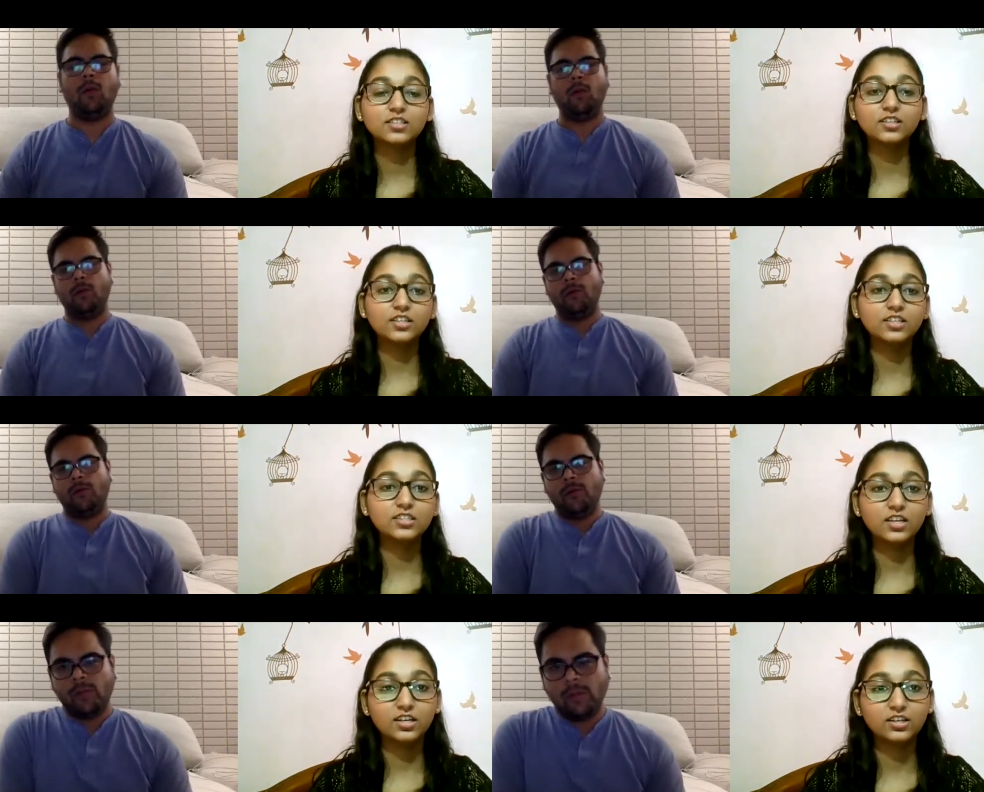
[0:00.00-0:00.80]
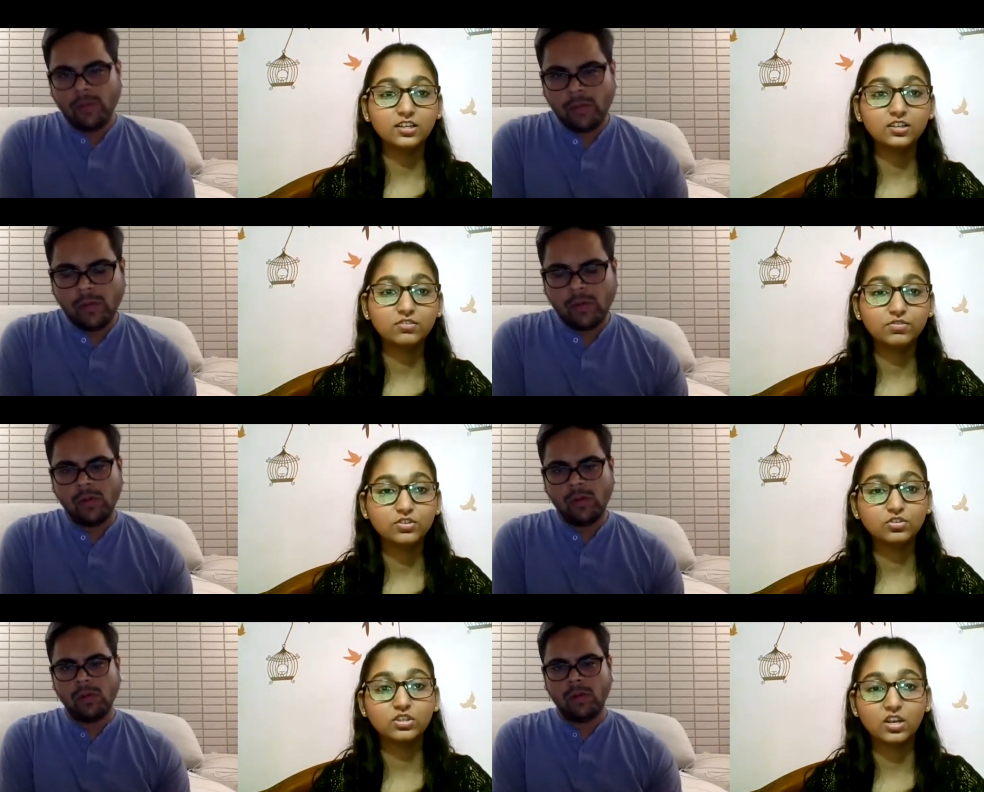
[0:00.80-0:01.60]
Speaker 1: So is India in
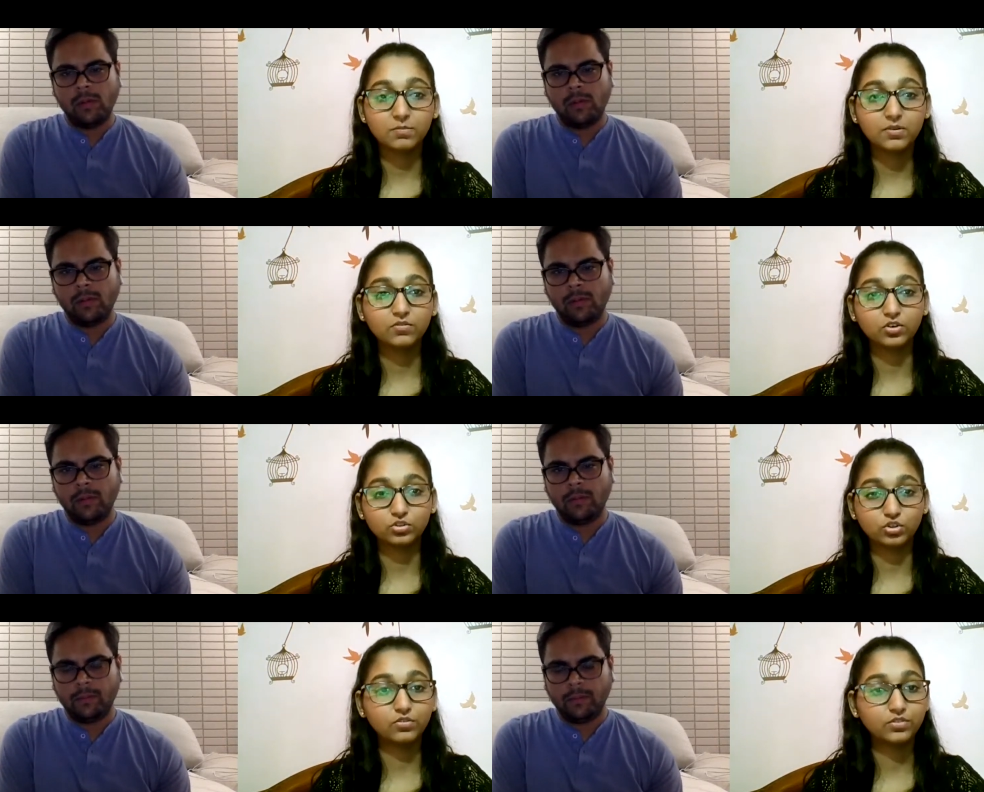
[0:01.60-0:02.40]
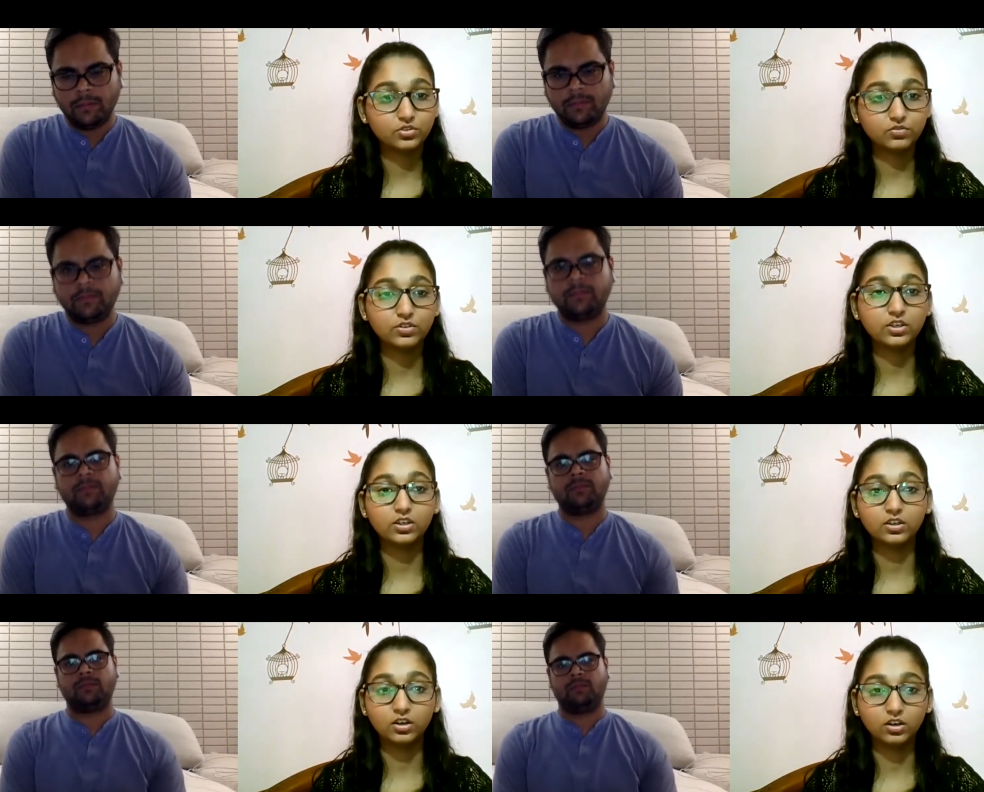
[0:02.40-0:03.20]
physiotherapy workshop which
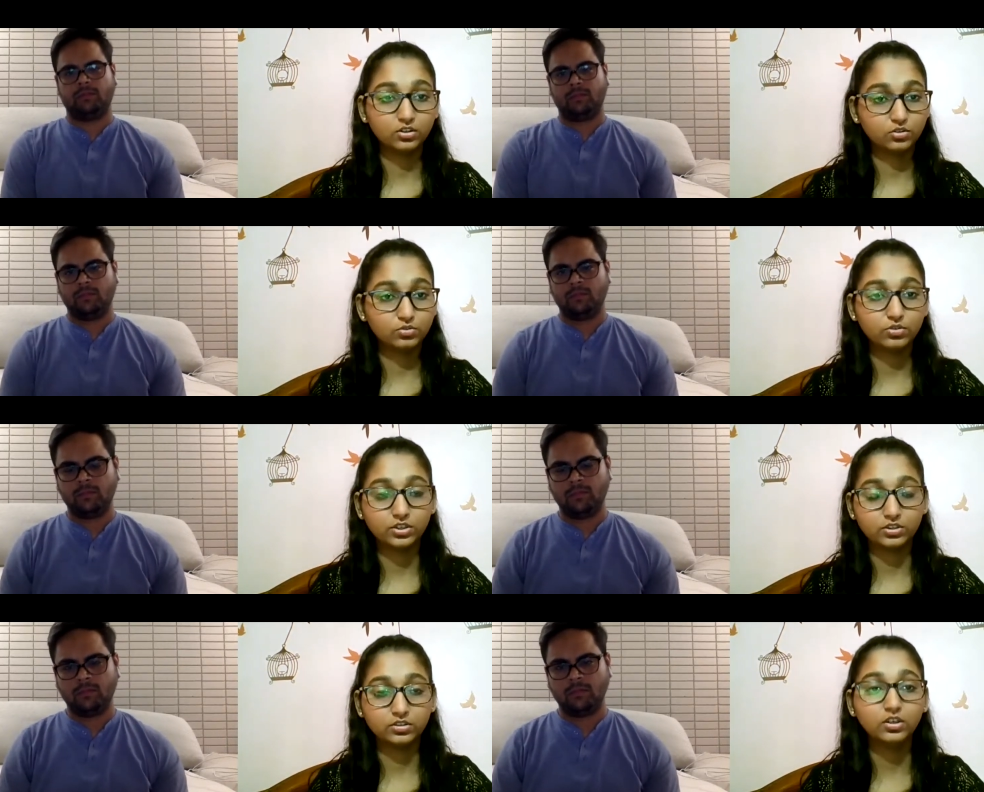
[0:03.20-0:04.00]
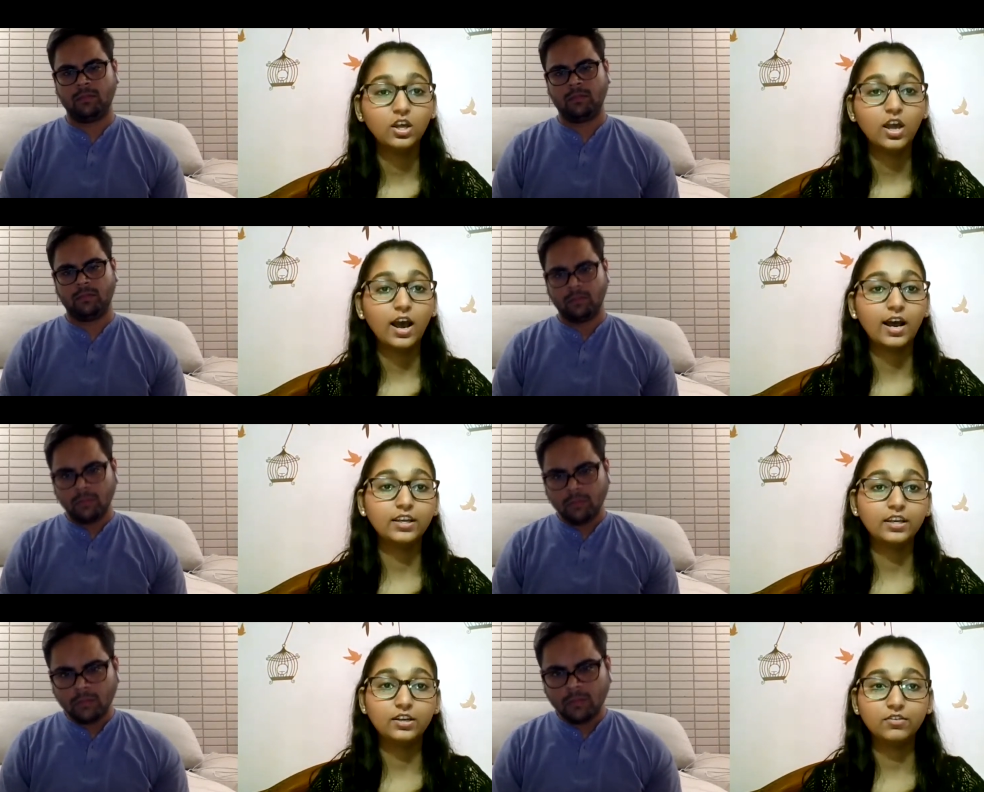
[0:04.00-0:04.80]
we uh, do here
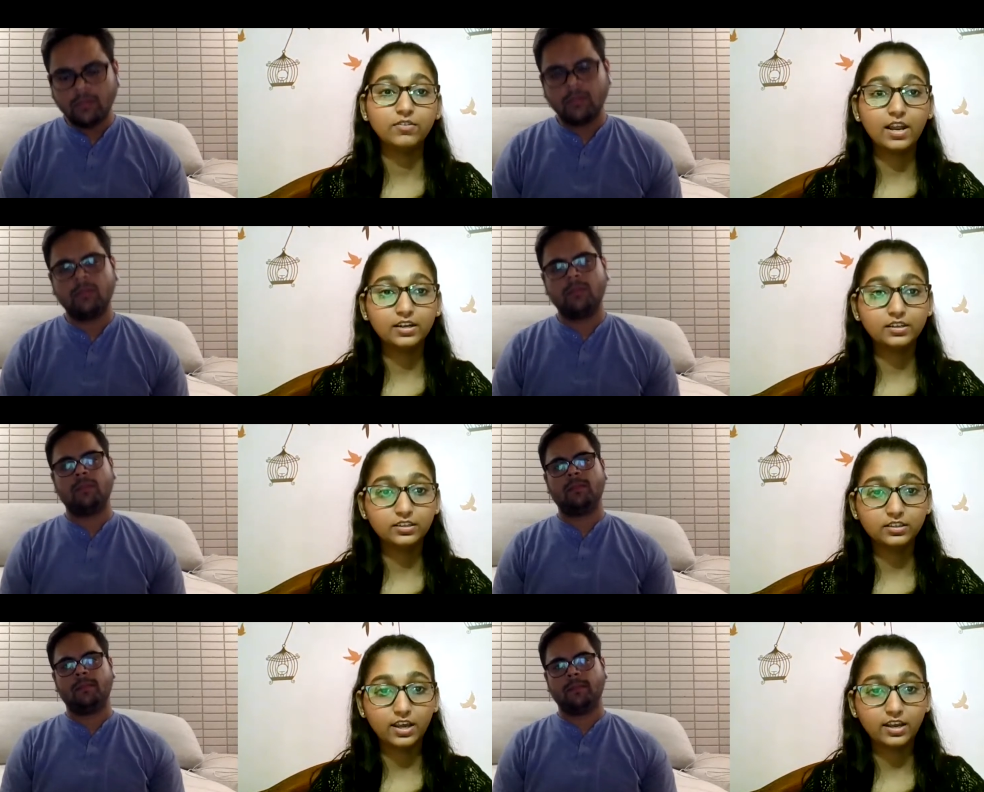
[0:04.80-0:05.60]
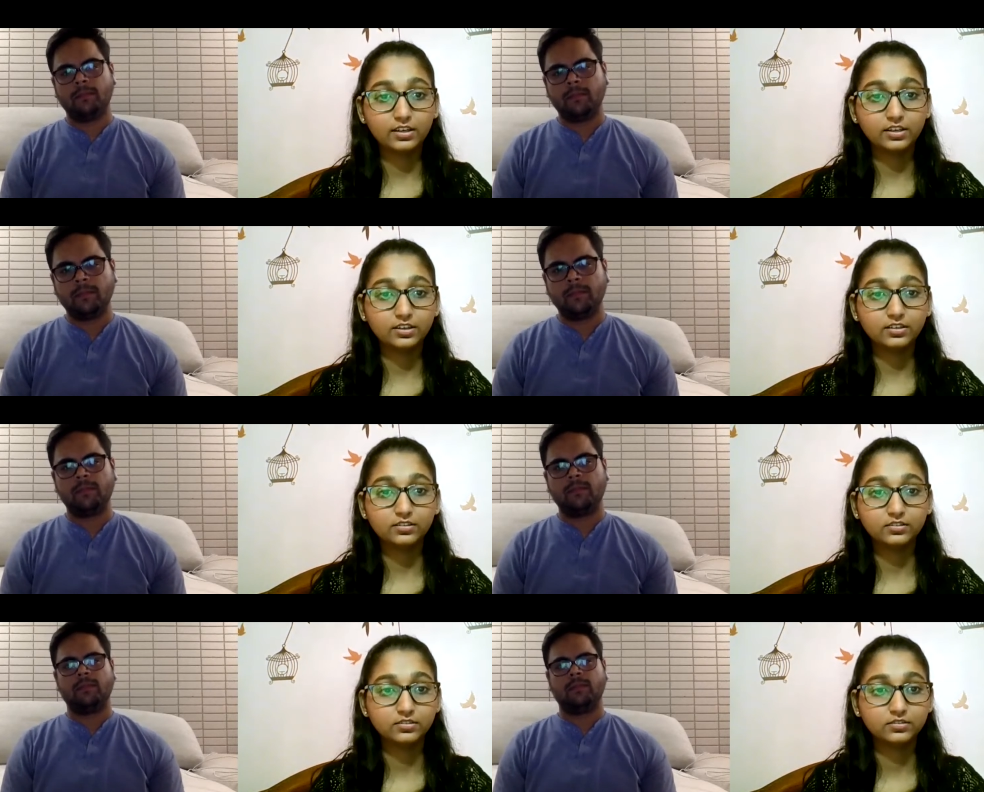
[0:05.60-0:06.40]
are equivalent in Canada?